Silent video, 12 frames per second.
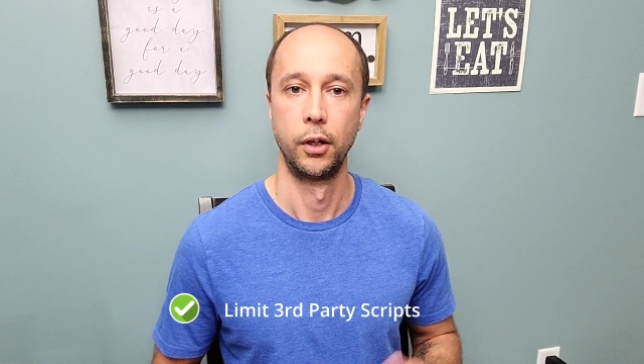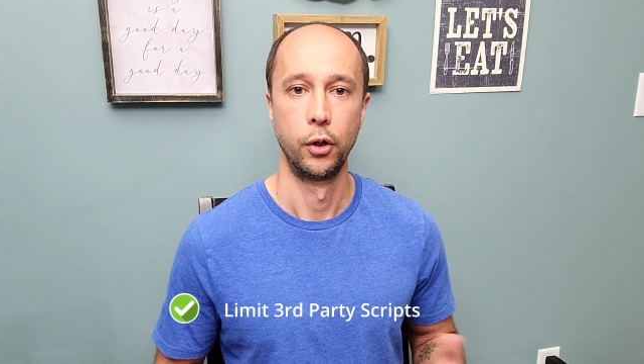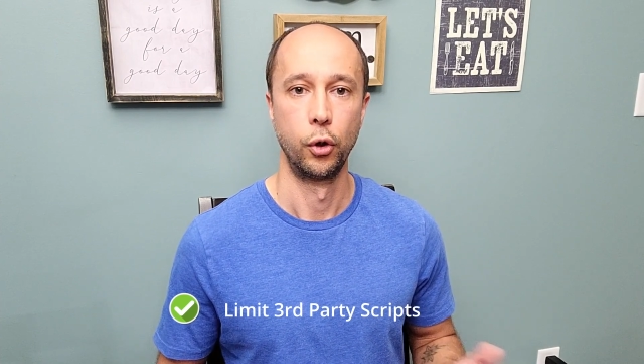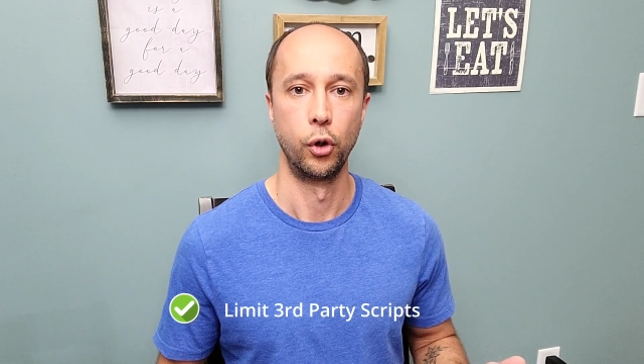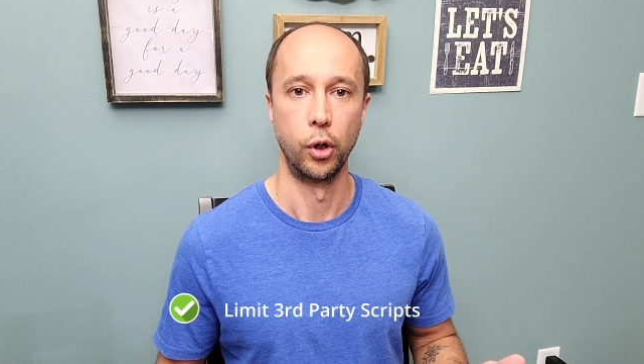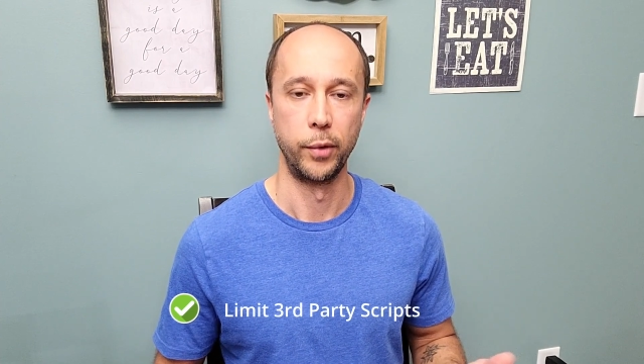
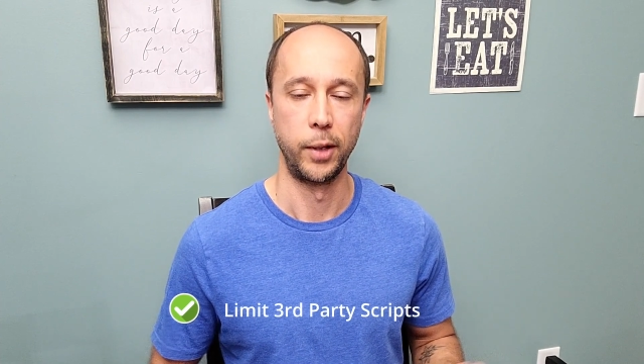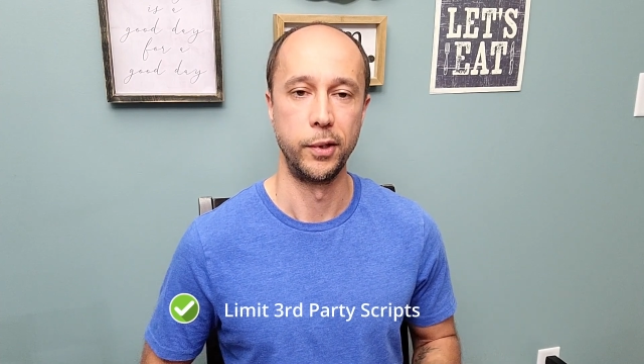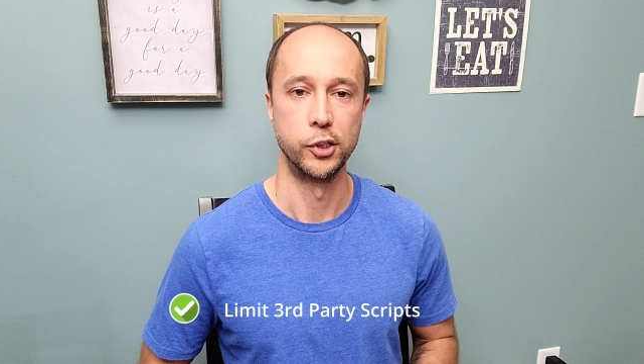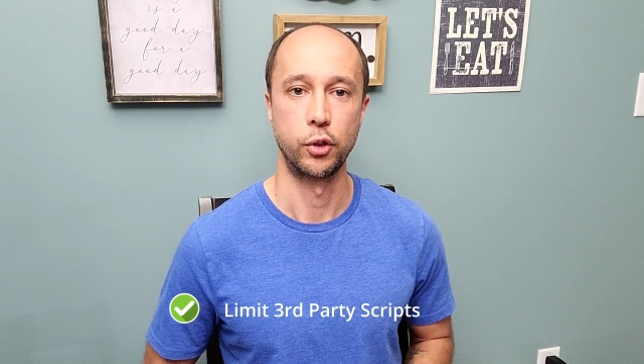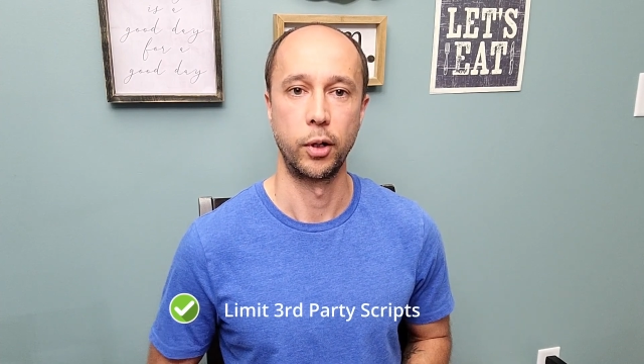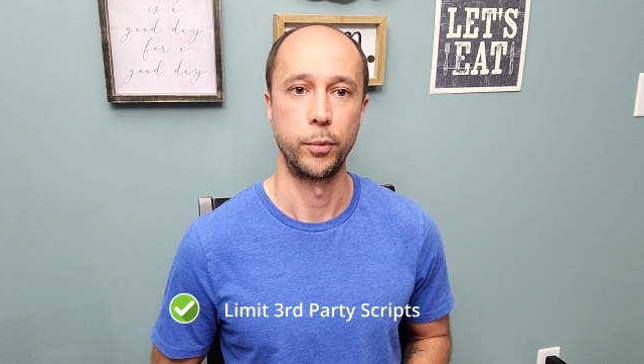or maybe a
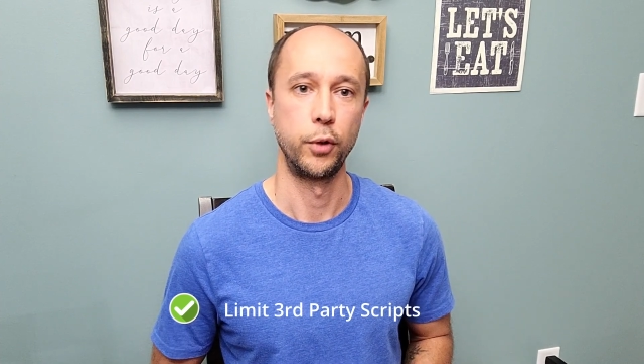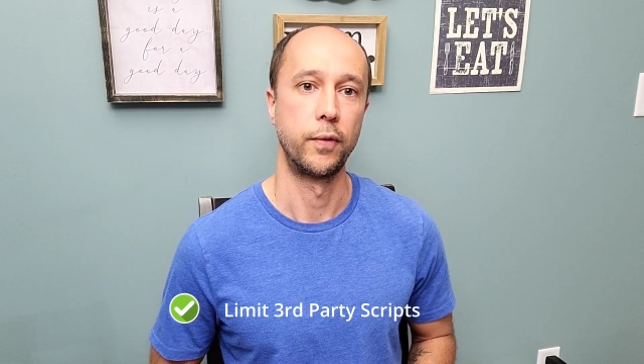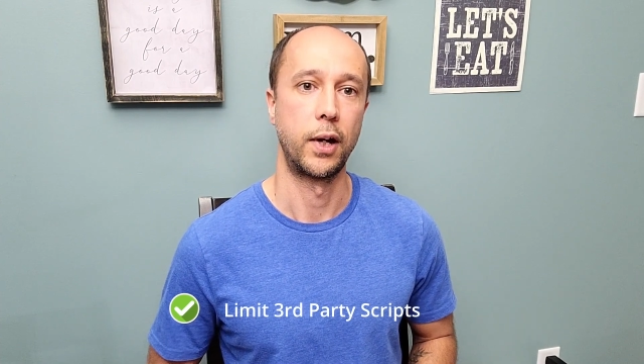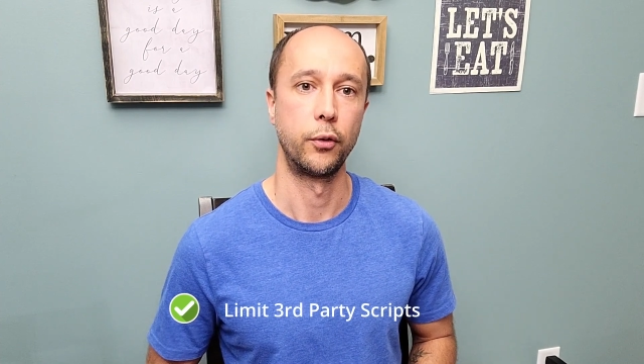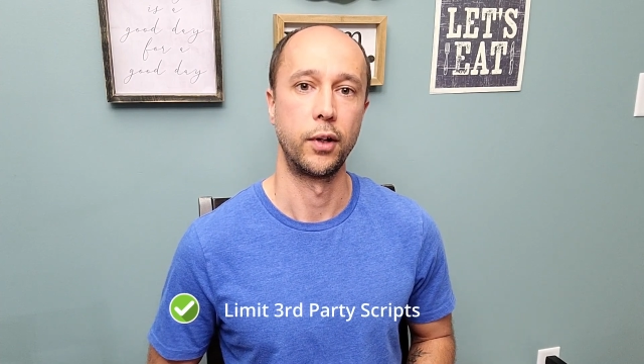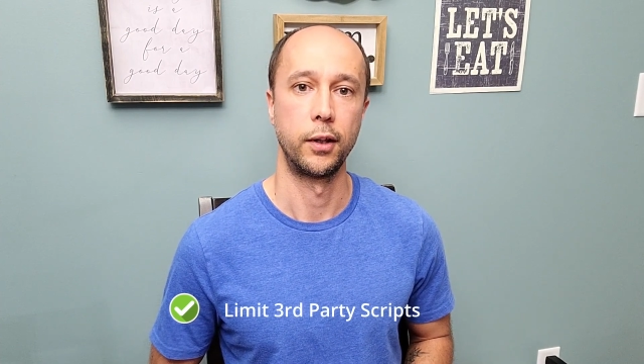script you
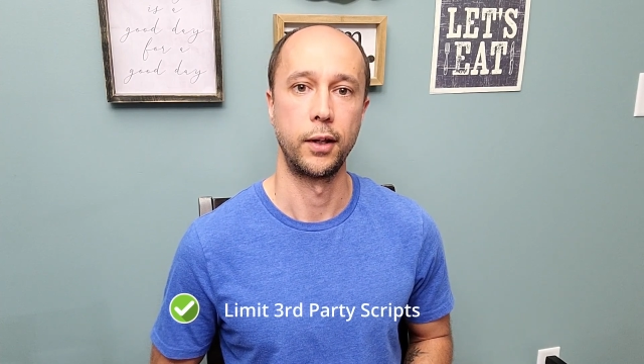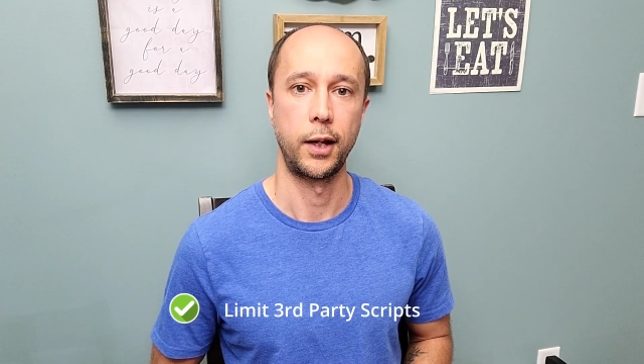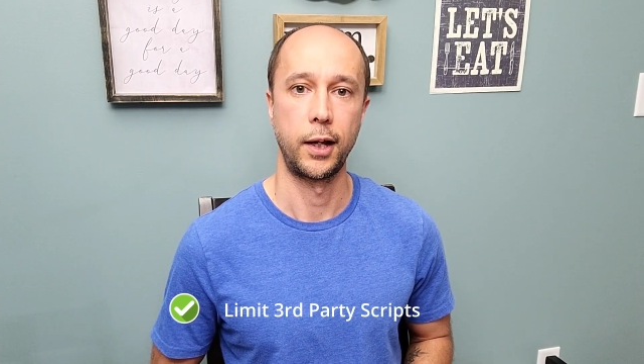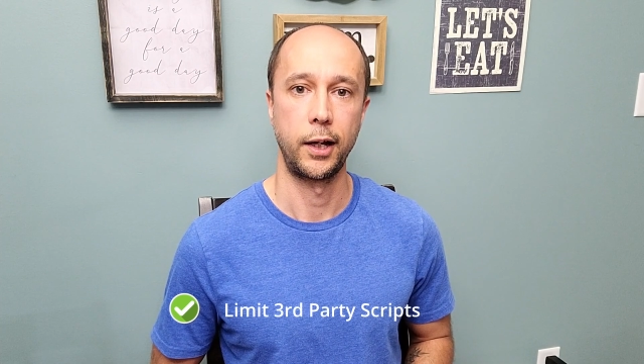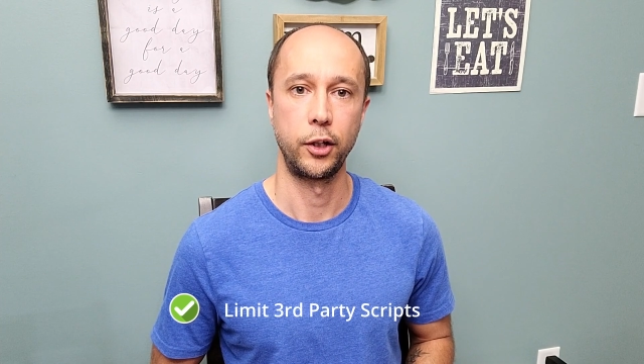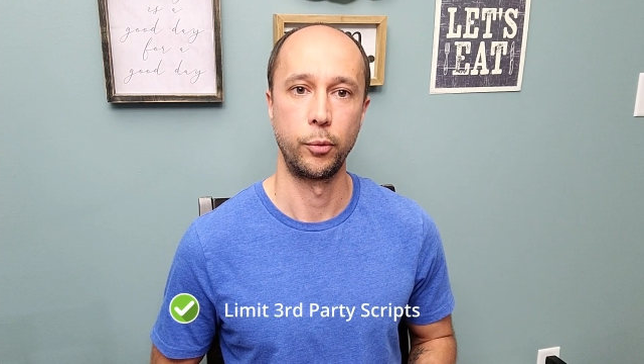found online,